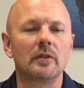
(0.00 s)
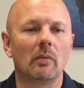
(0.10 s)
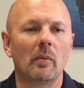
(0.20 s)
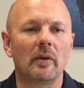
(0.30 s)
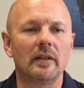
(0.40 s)
So
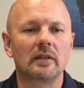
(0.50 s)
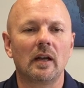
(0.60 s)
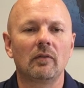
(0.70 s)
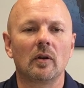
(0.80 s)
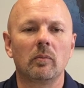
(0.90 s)
when we
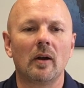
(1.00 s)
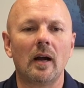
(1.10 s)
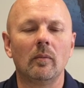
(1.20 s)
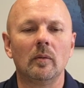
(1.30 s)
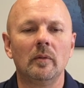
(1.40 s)
discover a
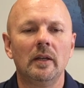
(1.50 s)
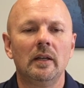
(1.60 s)
problem,